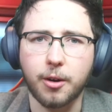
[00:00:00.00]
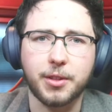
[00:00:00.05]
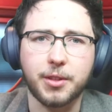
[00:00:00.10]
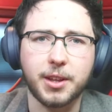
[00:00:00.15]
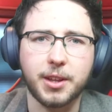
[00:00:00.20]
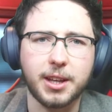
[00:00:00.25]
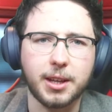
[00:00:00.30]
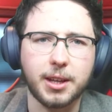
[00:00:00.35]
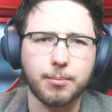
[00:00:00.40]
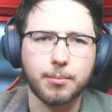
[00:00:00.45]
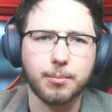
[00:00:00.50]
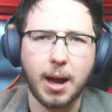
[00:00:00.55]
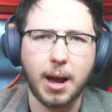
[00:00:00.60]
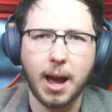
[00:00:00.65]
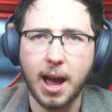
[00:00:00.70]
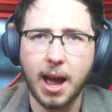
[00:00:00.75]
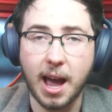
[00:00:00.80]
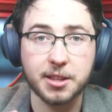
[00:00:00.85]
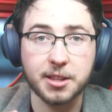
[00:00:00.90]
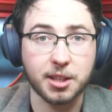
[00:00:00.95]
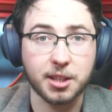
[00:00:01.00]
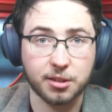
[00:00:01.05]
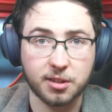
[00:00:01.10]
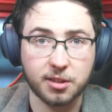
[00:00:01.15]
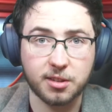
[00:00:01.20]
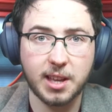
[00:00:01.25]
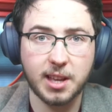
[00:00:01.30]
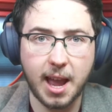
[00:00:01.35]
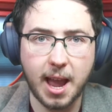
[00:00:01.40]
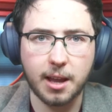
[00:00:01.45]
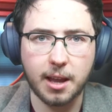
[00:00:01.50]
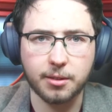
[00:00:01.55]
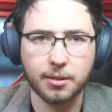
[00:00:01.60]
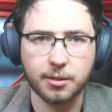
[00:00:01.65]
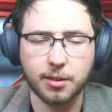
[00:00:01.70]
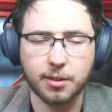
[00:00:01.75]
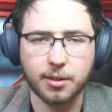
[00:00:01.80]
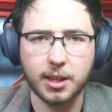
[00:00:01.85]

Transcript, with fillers: The as it stands,